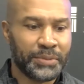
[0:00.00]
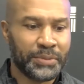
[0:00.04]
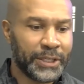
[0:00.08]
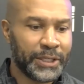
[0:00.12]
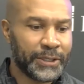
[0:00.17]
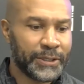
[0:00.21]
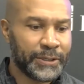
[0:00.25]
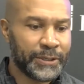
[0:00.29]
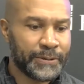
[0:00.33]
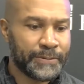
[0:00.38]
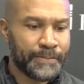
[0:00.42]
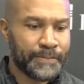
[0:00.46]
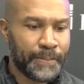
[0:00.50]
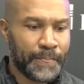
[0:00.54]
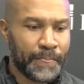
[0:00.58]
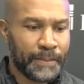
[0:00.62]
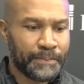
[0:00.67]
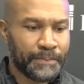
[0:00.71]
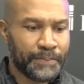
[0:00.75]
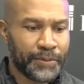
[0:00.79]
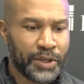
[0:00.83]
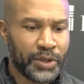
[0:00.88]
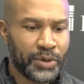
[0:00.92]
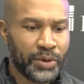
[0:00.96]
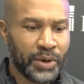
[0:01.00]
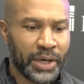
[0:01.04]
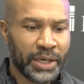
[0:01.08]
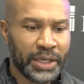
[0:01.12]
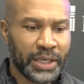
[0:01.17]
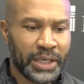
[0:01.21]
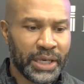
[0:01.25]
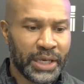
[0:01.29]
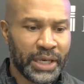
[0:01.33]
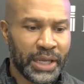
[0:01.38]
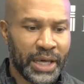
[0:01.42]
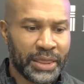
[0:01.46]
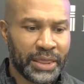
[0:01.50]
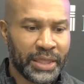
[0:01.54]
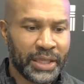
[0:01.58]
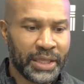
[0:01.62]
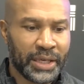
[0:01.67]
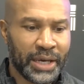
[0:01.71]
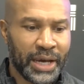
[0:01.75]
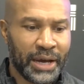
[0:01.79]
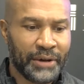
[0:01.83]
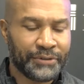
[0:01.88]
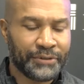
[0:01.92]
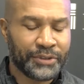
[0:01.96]
And, you know, again, I think
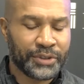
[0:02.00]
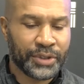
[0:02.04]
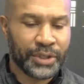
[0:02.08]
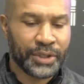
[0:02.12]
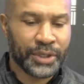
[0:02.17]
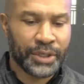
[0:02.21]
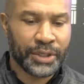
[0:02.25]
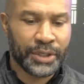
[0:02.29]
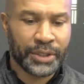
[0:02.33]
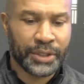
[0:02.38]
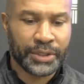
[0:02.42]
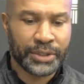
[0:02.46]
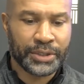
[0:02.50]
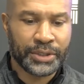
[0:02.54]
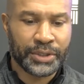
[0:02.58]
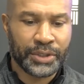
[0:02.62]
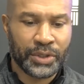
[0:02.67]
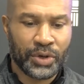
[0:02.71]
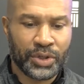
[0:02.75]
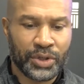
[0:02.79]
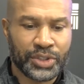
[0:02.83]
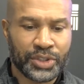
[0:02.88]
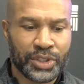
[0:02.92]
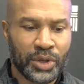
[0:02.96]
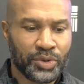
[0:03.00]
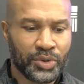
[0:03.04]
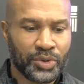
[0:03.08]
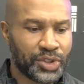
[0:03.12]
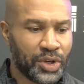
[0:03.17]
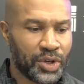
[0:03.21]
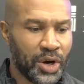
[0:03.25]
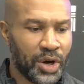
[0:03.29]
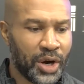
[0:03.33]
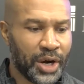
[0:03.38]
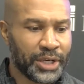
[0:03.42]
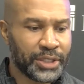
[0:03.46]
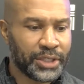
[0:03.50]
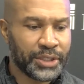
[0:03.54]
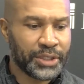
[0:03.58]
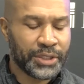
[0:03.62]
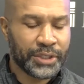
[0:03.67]
after a, you know, a slow start,